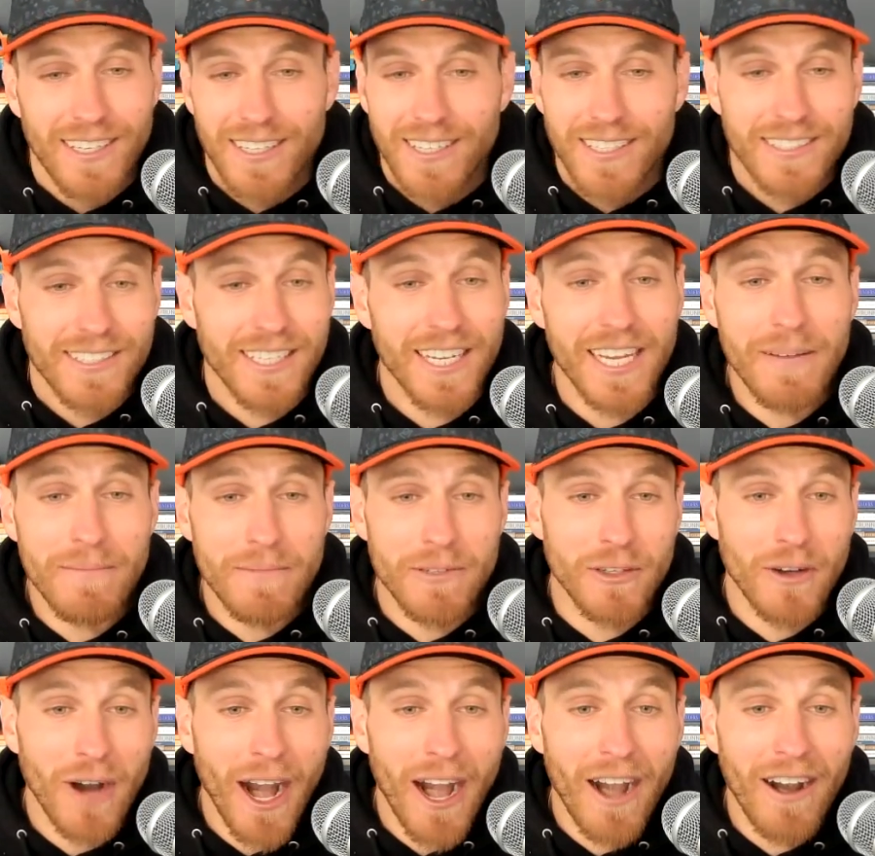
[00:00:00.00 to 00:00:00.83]
Team
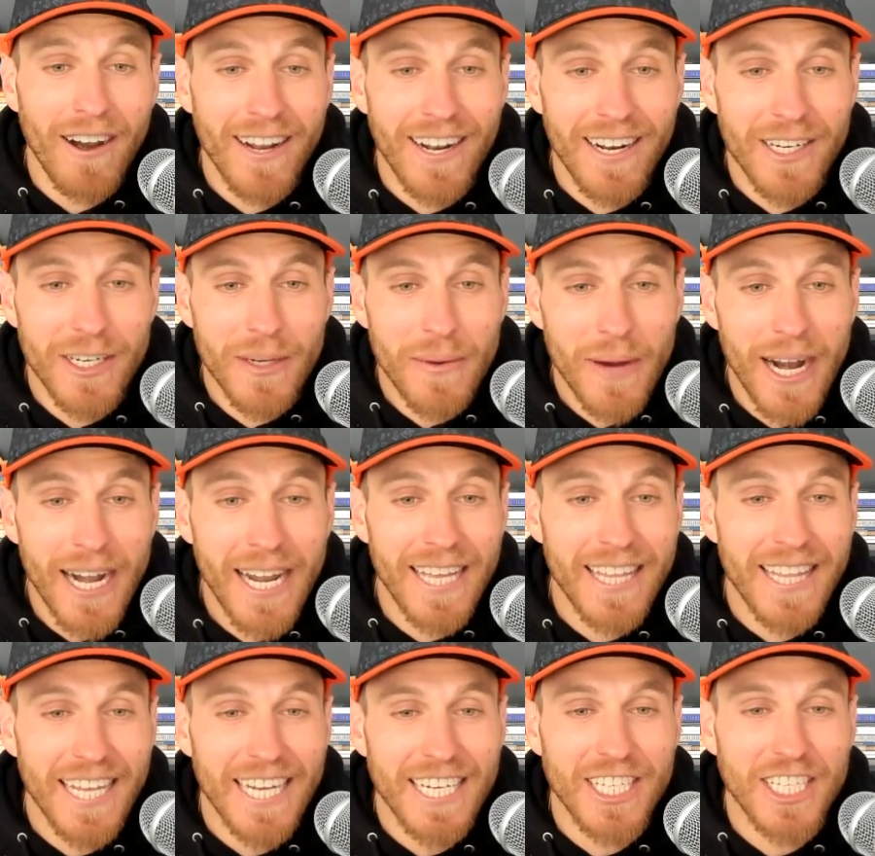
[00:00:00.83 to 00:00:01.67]
Dryer didn't do any
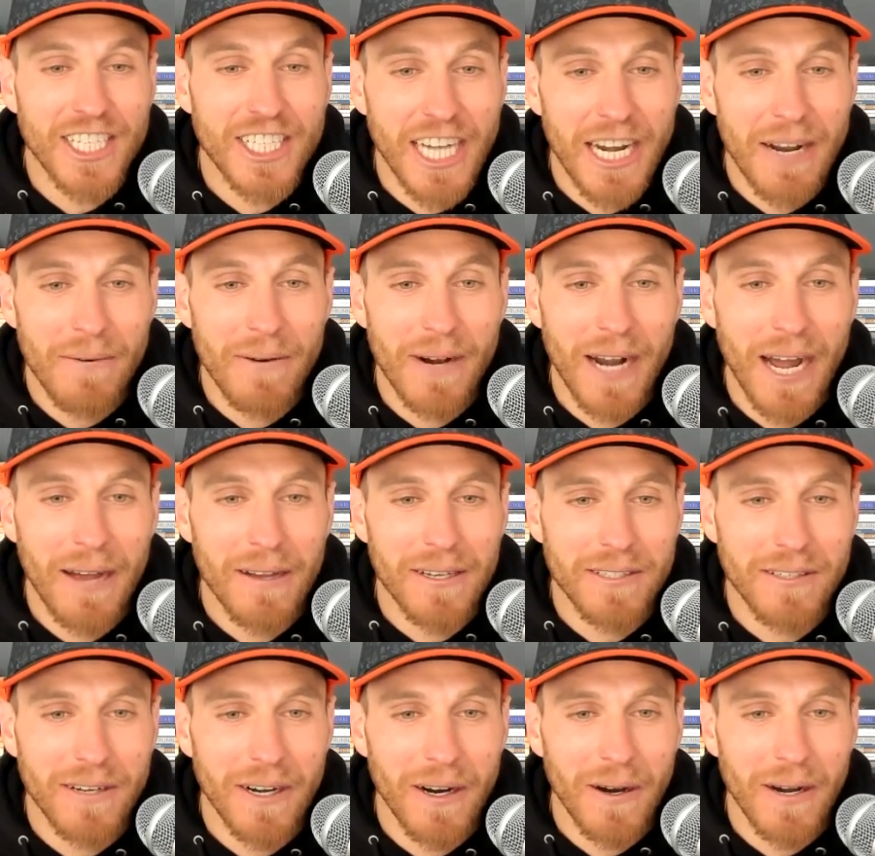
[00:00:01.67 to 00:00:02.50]
of this shit when I
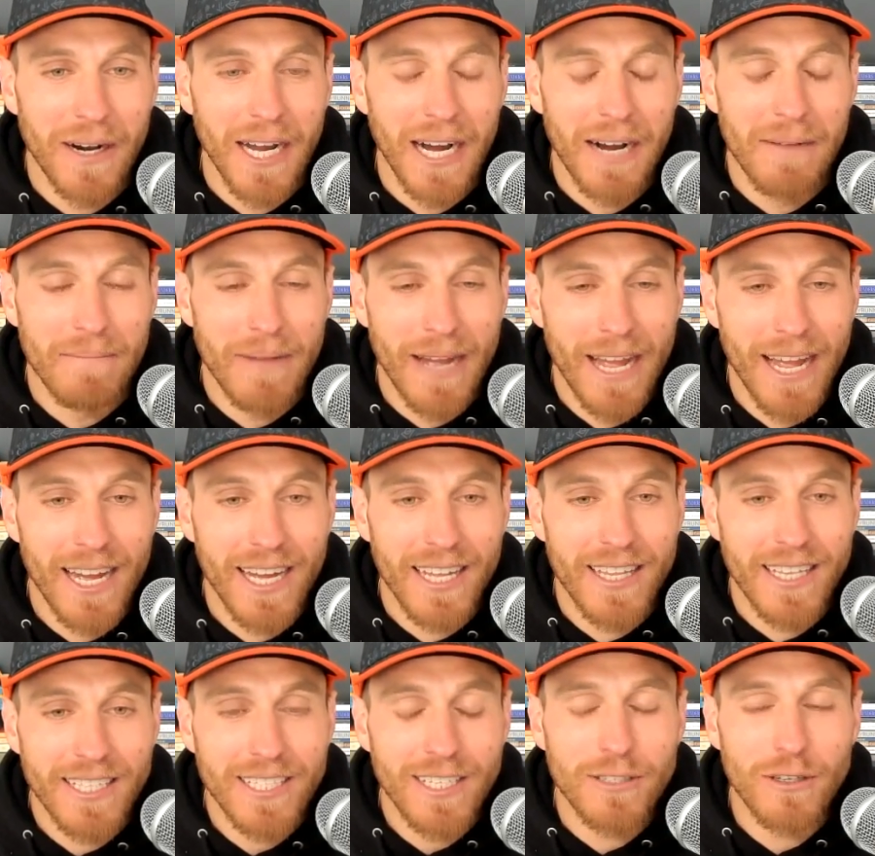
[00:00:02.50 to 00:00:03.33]
was growing up,
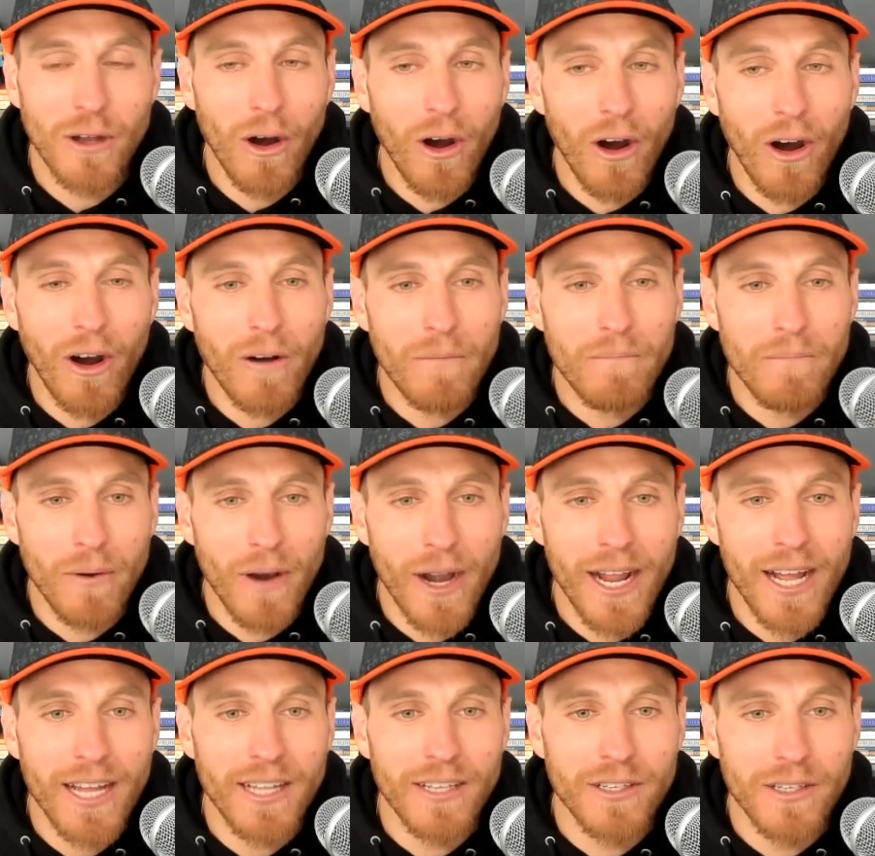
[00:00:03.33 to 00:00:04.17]
man. This is all
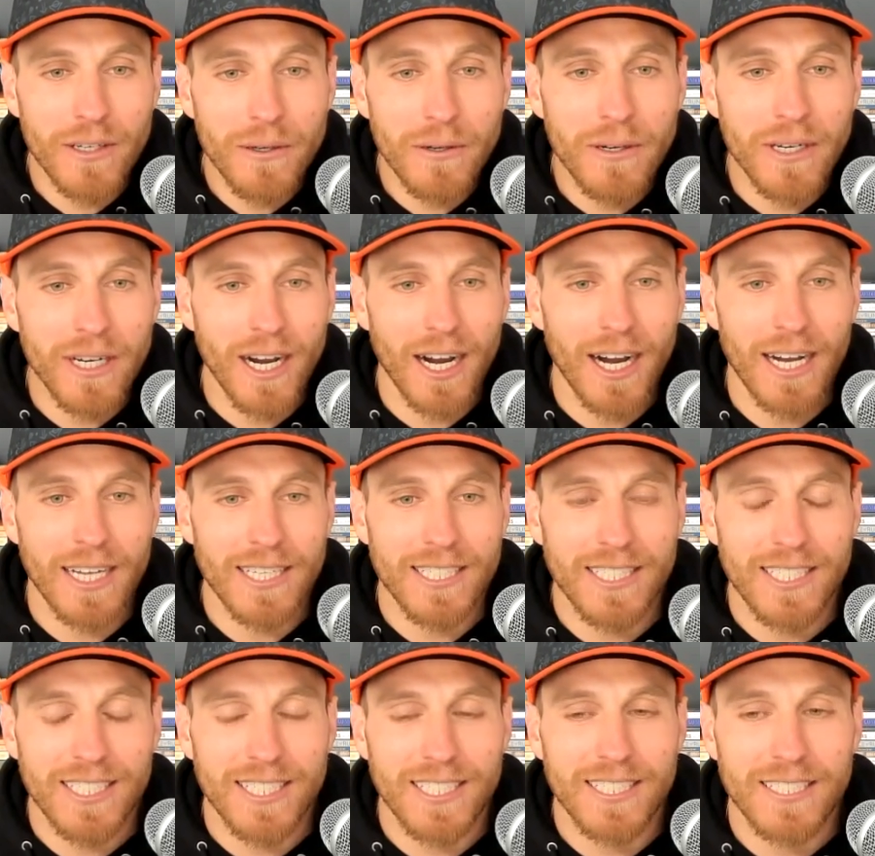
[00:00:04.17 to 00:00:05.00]
brand new to
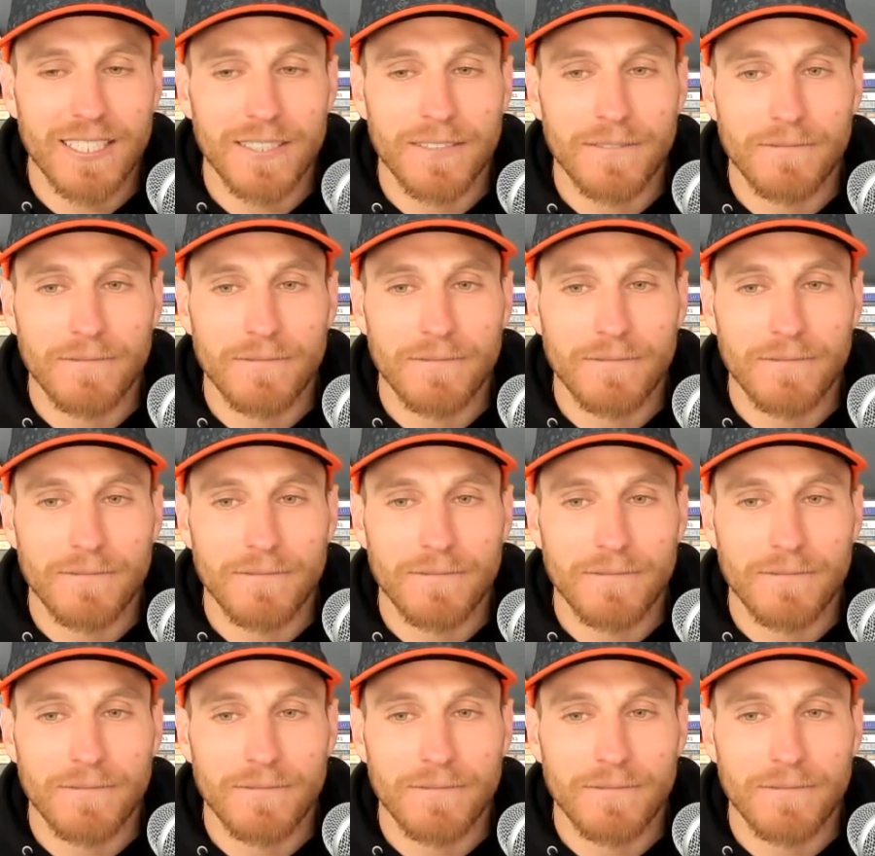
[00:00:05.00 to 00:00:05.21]
us.